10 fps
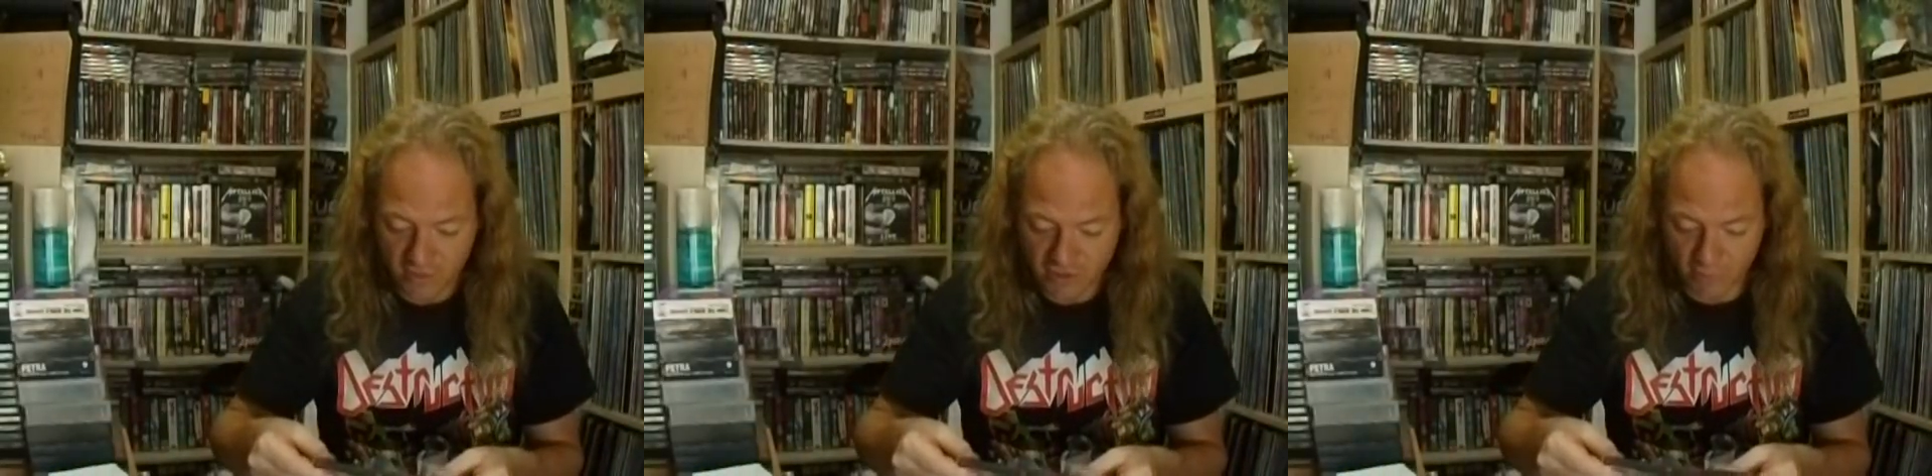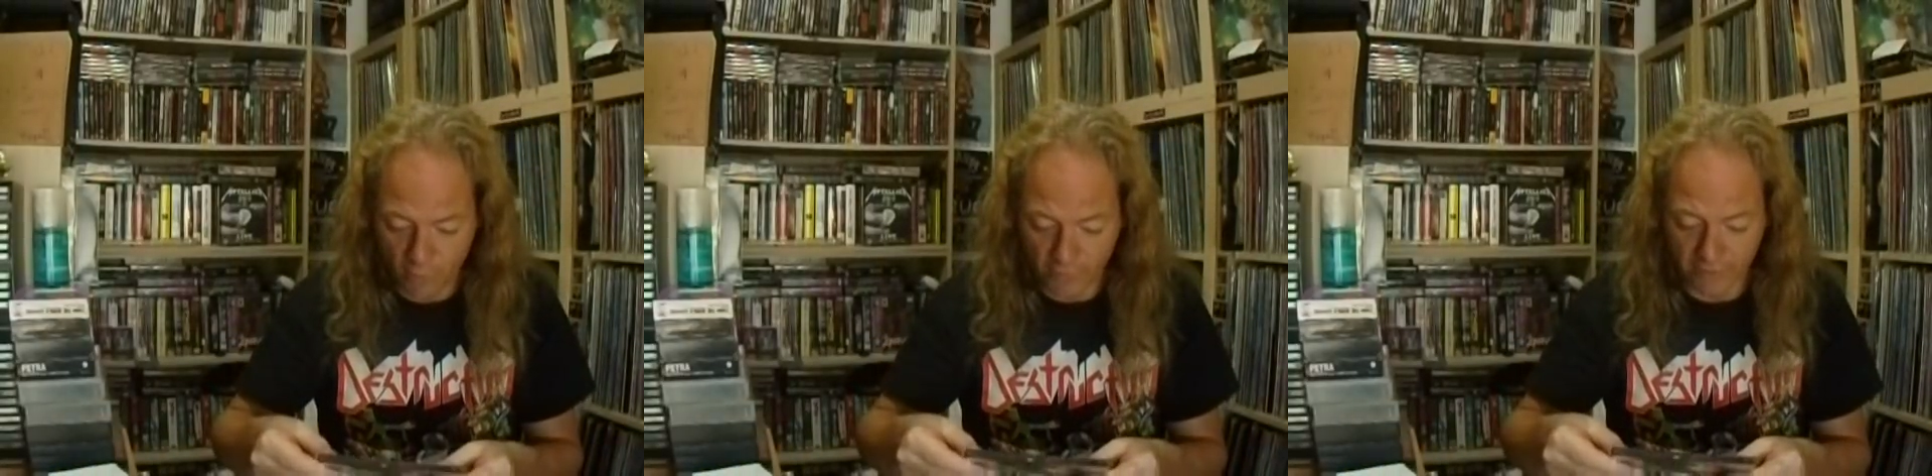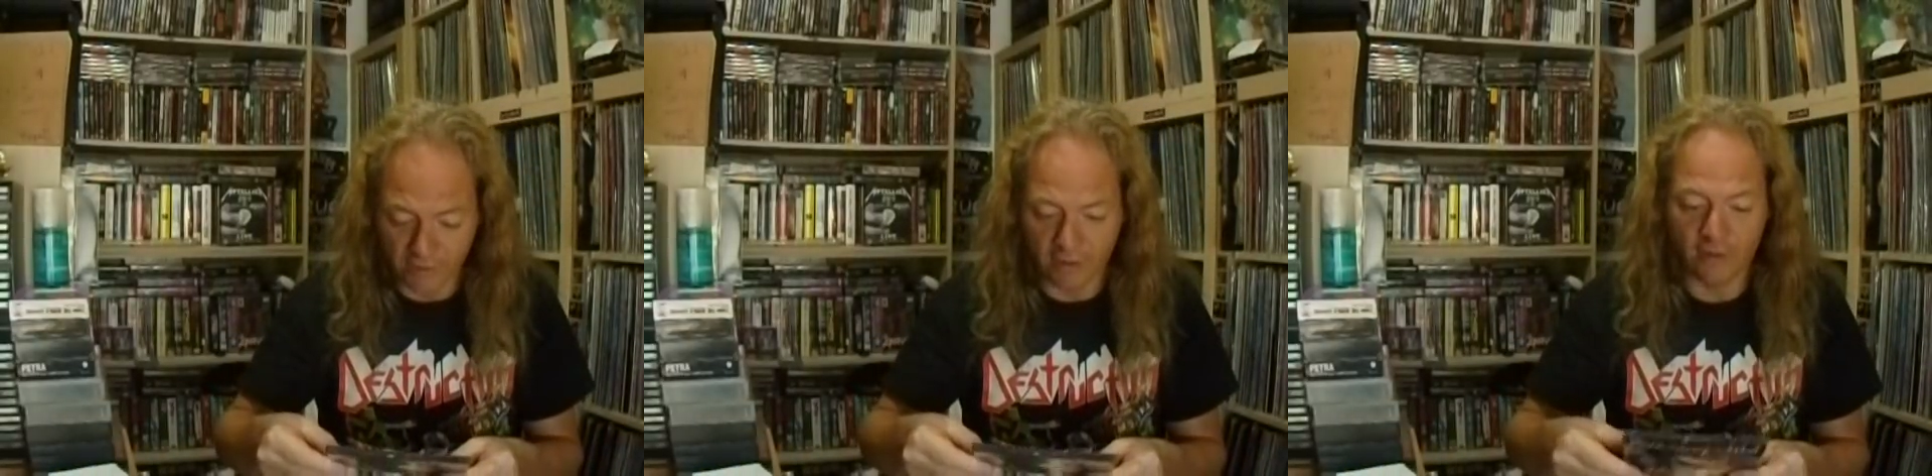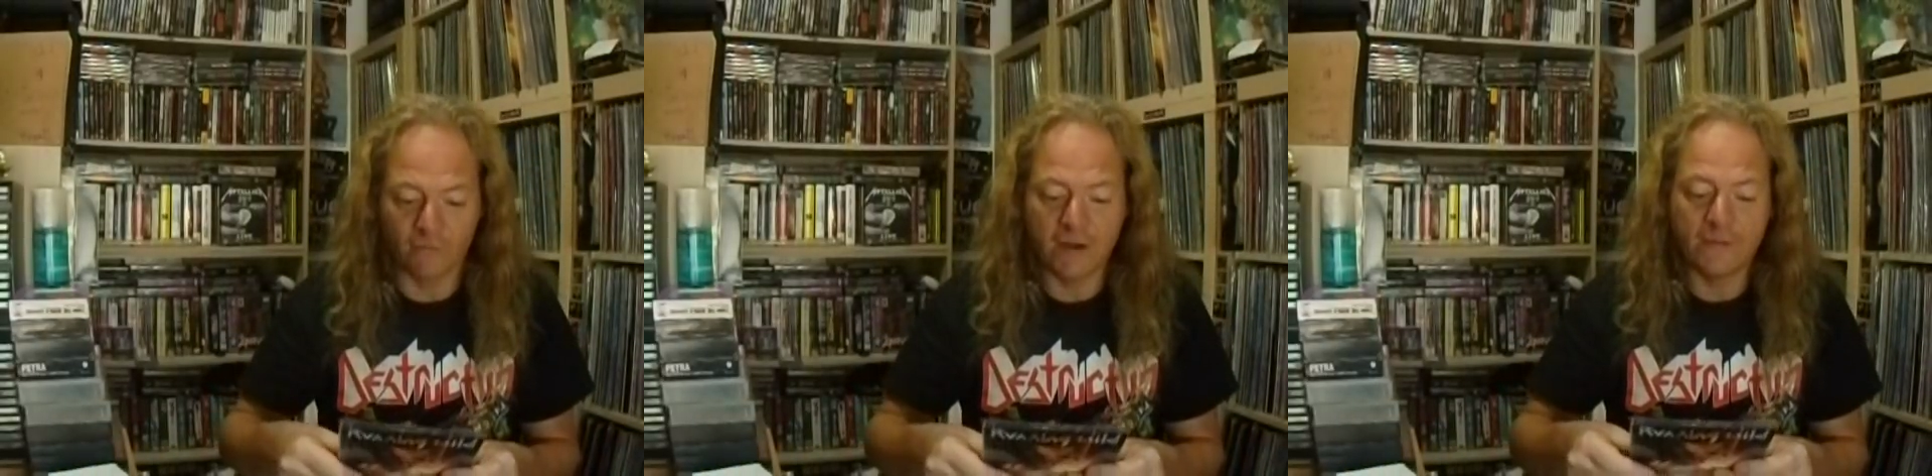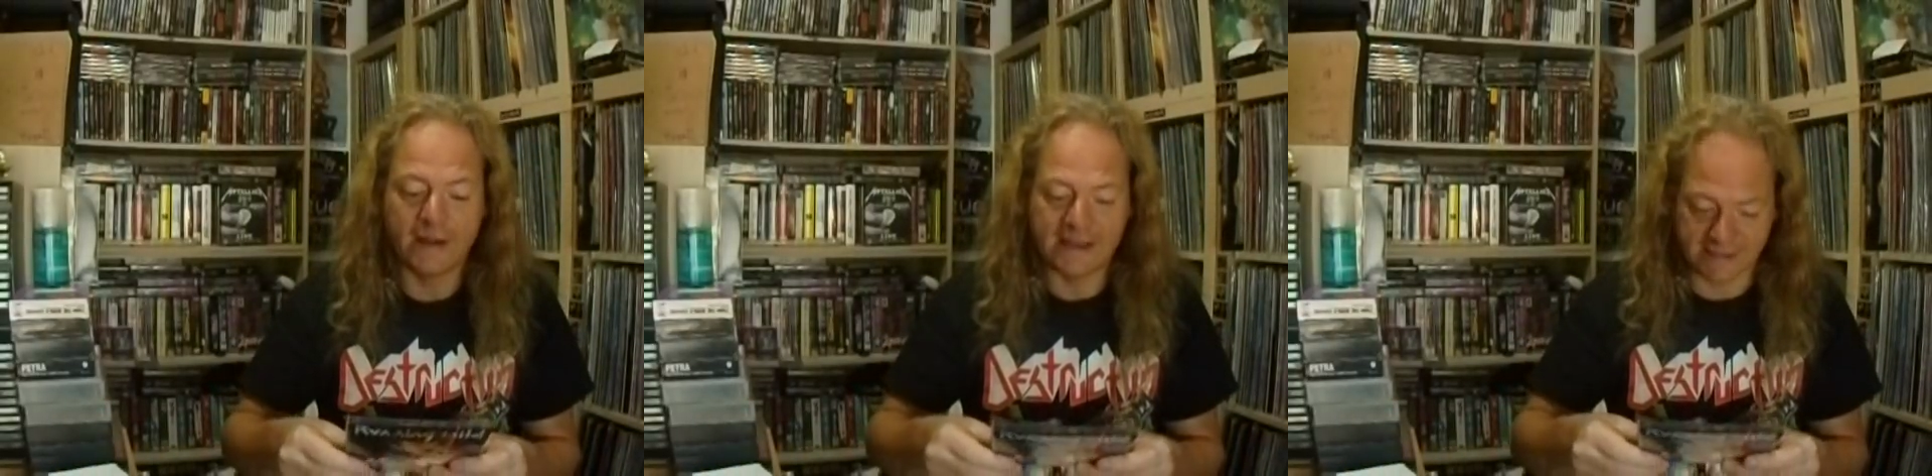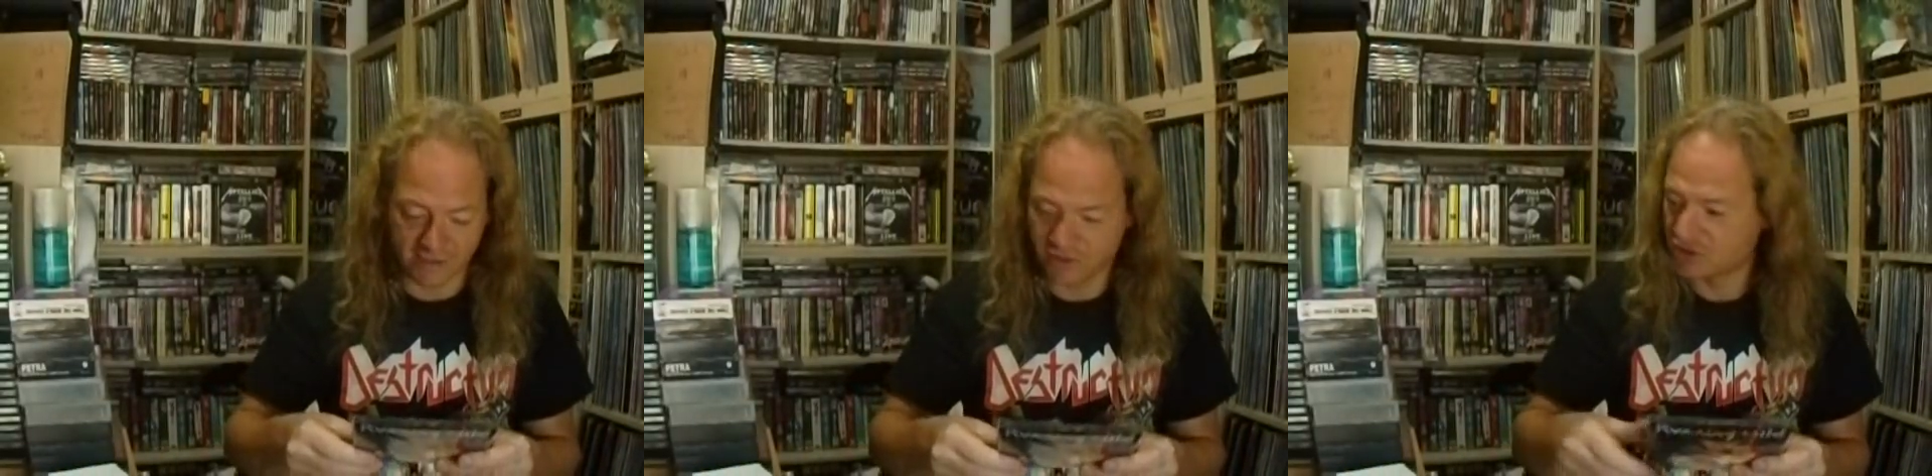Some other re-releases